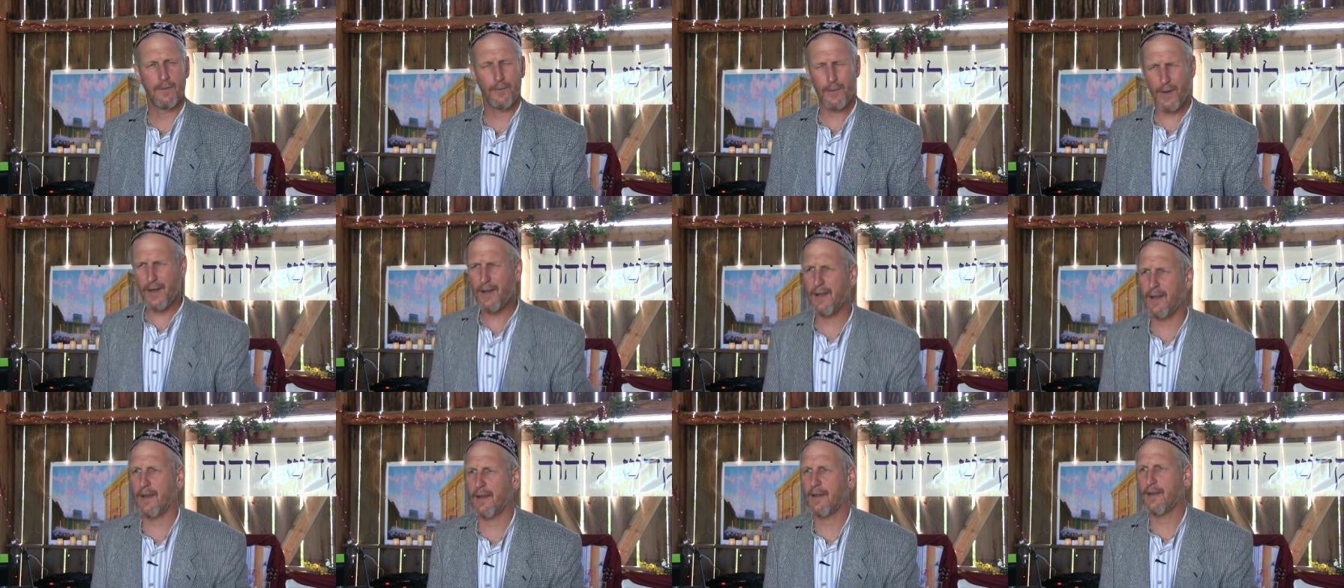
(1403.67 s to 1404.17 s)

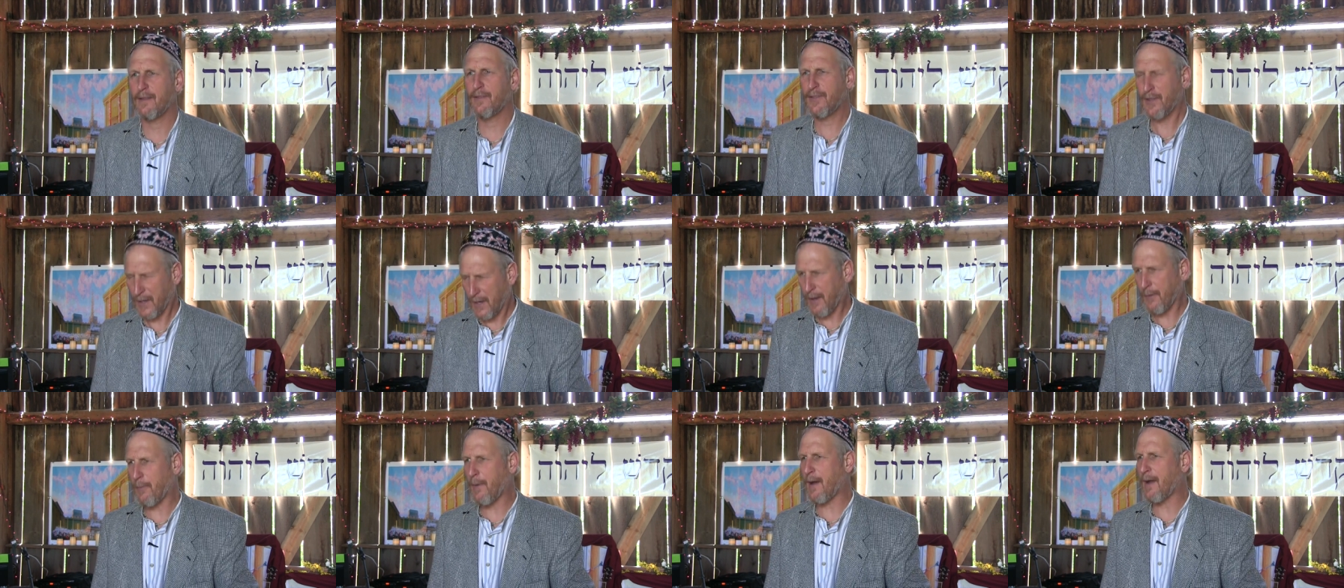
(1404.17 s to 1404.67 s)
Really,
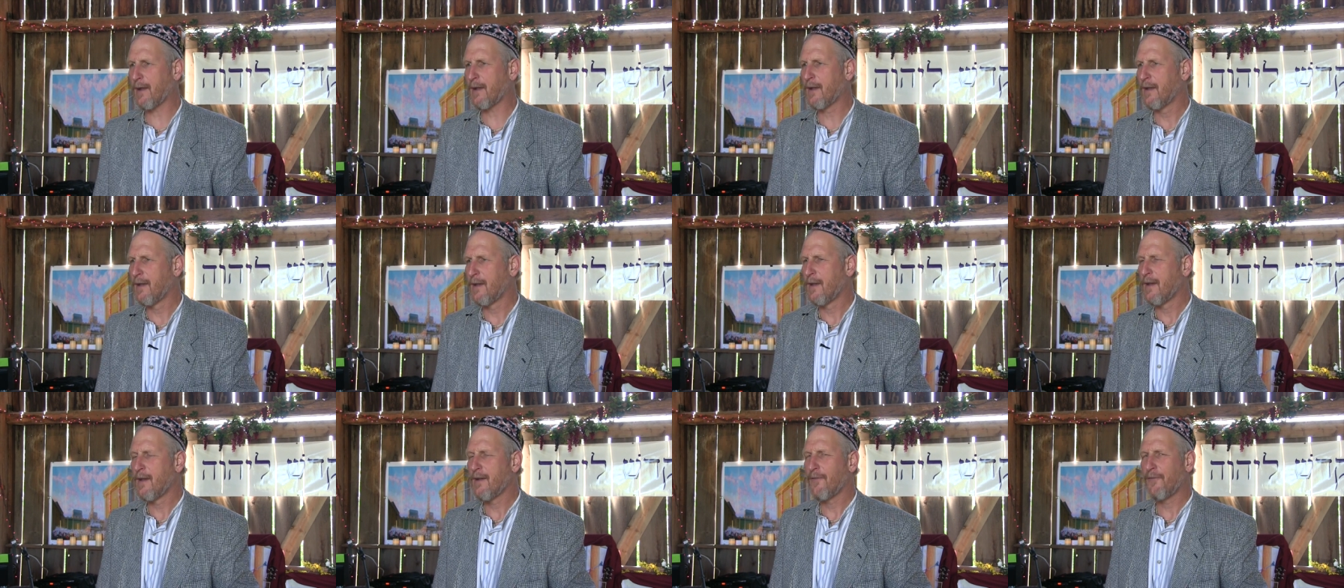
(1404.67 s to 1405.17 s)
think about it.
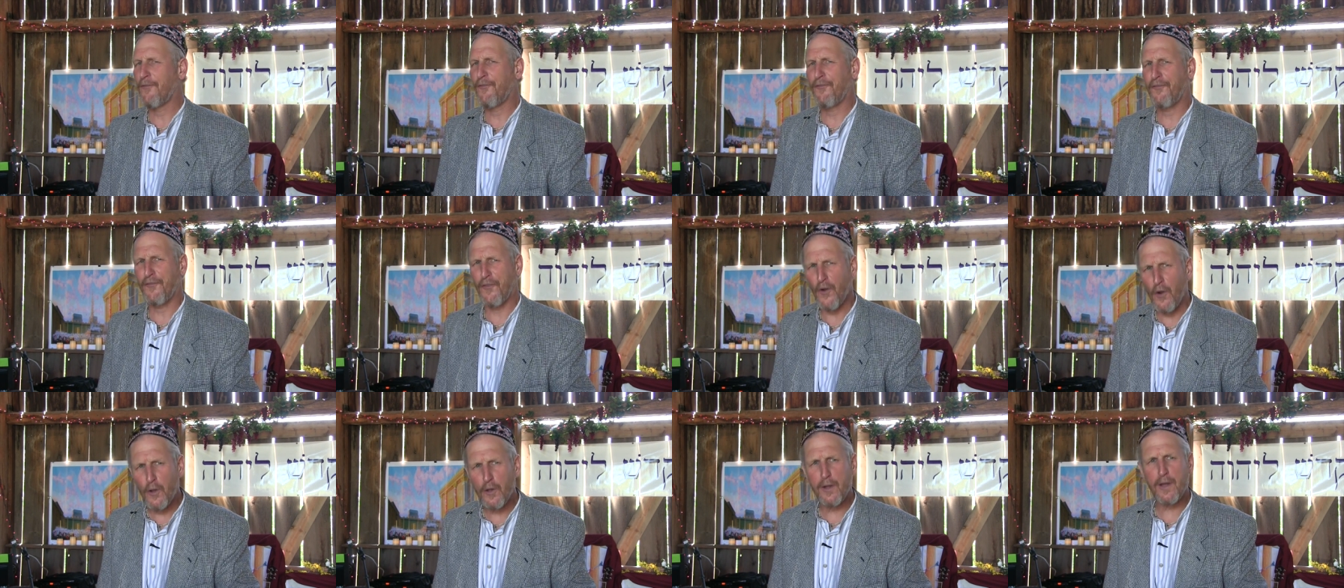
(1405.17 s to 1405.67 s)

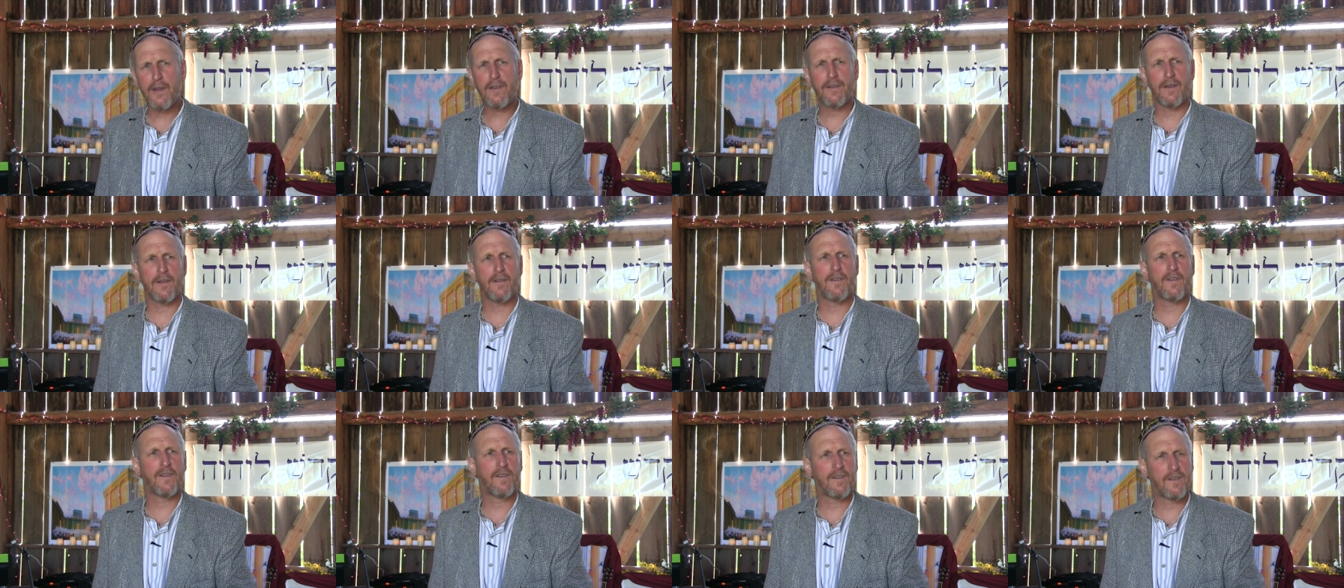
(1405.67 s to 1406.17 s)

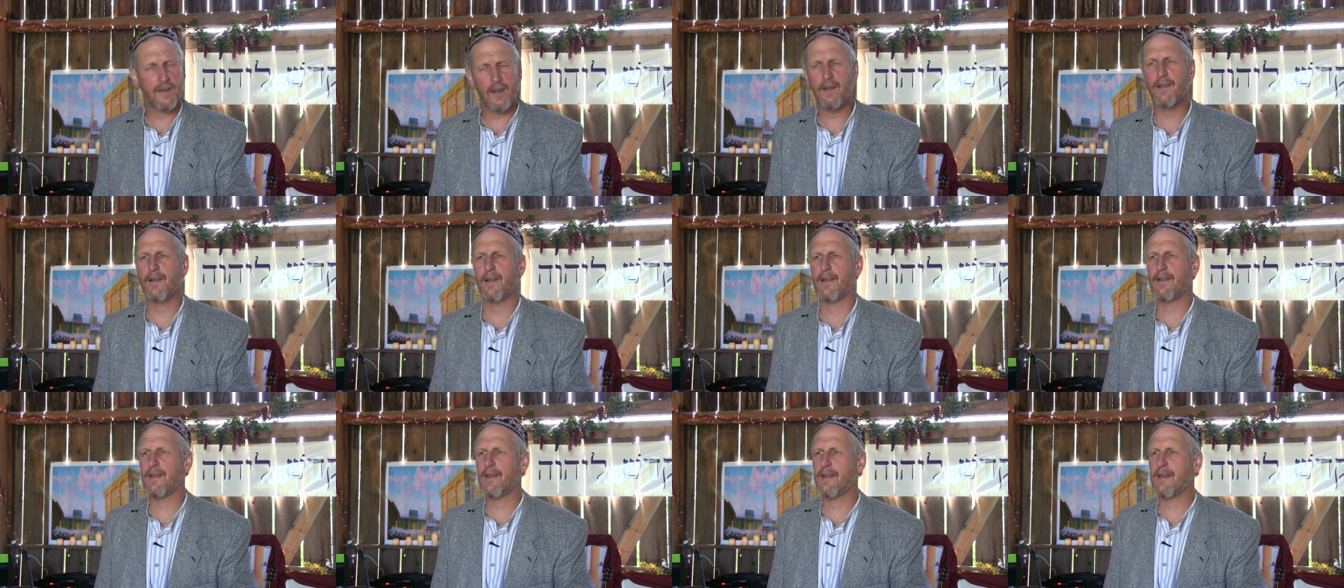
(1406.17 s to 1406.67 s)
Foolish and
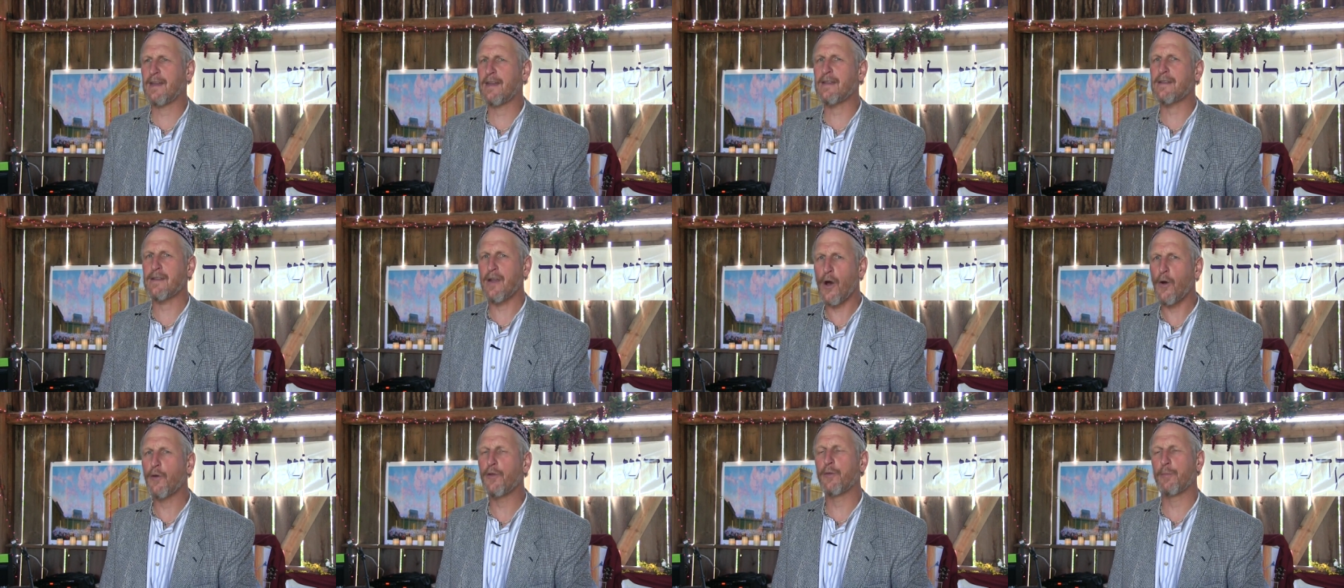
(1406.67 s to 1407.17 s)
silly that he
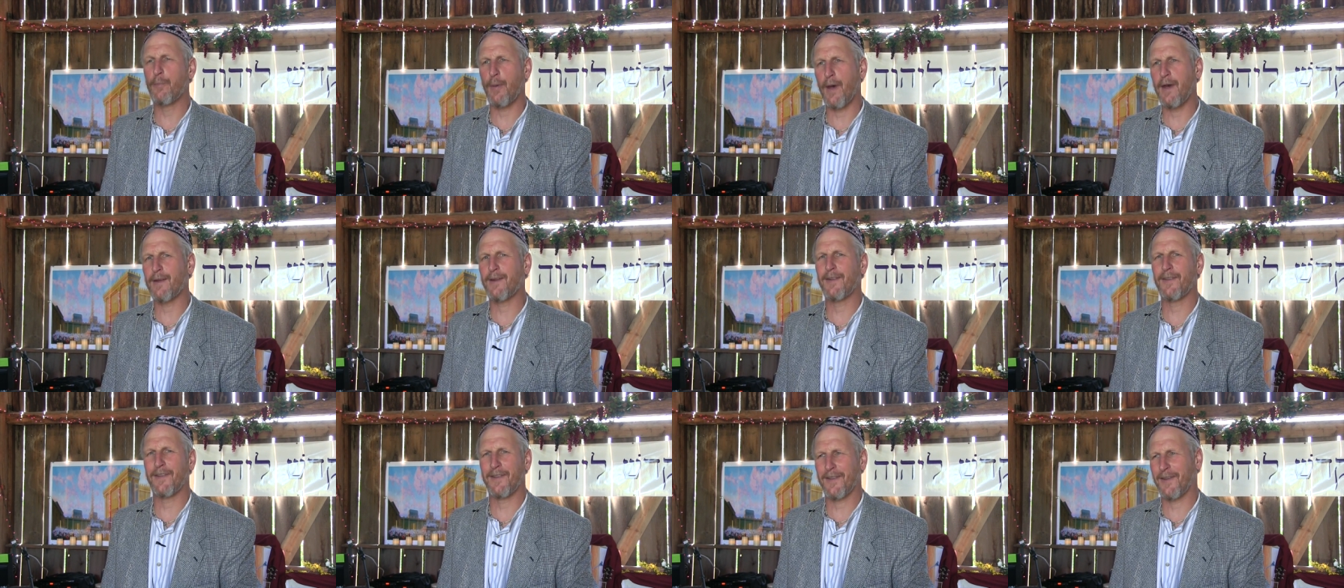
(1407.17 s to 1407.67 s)
knows
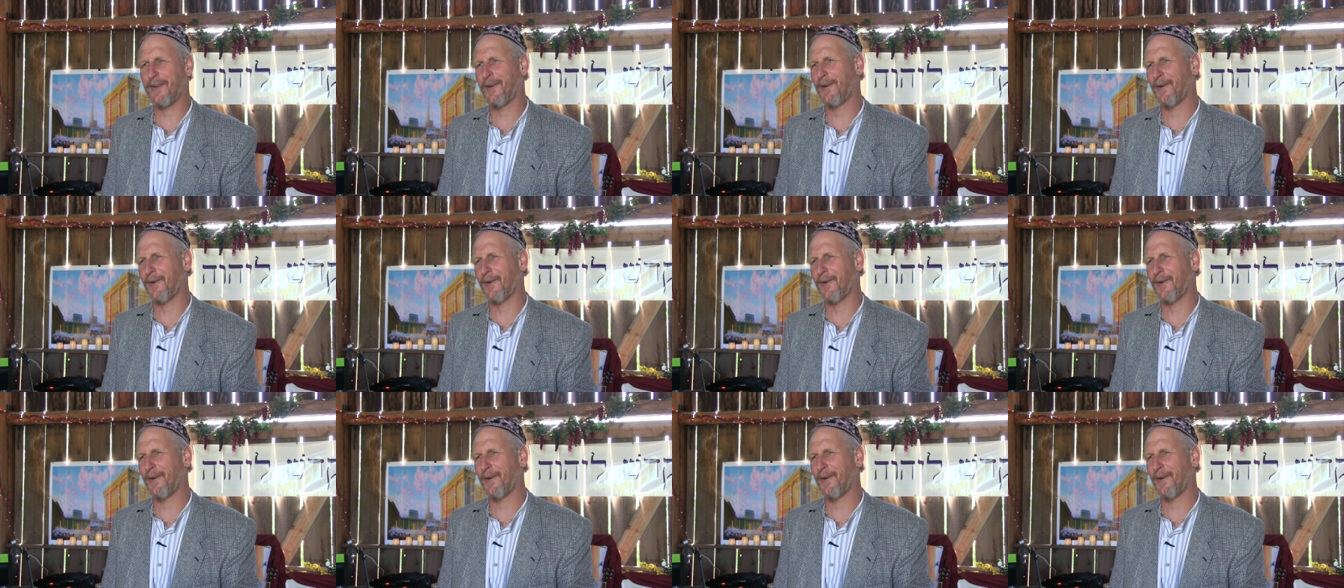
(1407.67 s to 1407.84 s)
better than the